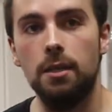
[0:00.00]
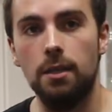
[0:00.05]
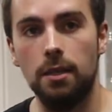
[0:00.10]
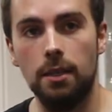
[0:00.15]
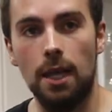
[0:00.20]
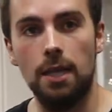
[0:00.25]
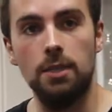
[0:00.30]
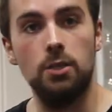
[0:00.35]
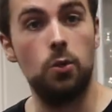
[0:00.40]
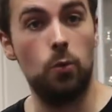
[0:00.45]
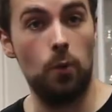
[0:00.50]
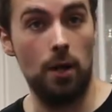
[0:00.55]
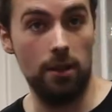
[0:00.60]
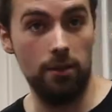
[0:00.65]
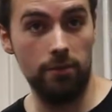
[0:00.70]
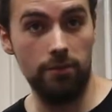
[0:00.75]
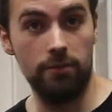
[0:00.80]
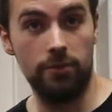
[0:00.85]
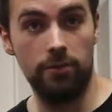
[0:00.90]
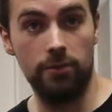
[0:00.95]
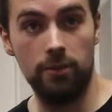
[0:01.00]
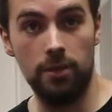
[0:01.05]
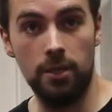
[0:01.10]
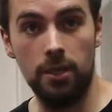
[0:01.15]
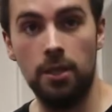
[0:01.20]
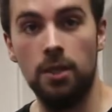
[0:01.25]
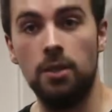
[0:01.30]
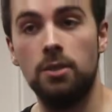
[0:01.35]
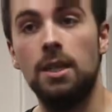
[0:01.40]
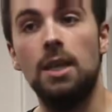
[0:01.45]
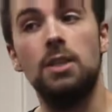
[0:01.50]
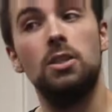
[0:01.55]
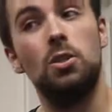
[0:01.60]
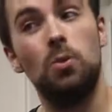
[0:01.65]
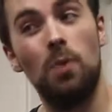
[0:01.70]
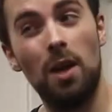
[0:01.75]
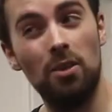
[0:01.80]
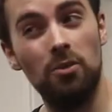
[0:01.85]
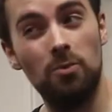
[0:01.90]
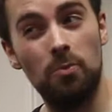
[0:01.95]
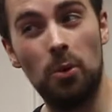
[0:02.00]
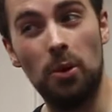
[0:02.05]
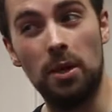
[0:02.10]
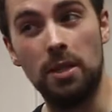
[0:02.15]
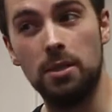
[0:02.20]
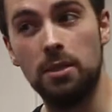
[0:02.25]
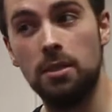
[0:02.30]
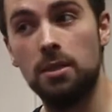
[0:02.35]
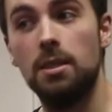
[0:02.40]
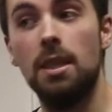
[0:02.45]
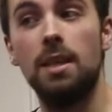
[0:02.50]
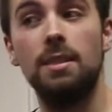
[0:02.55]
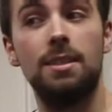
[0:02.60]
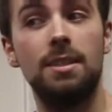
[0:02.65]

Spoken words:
that's 12. That's 12 points. So that's